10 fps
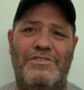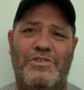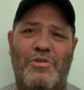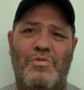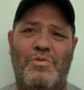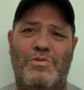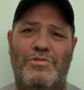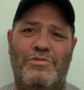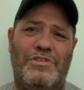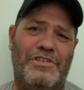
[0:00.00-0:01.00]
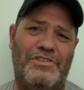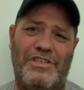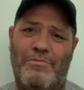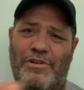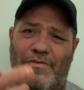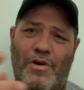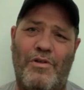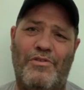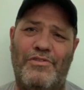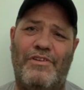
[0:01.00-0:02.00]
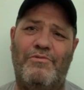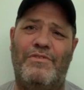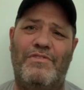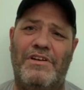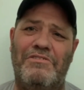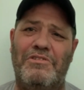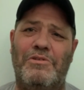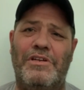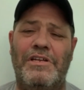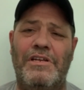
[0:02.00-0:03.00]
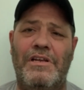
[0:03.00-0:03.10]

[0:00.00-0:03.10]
So what we'll do is get a summary of all the stuff we've done to it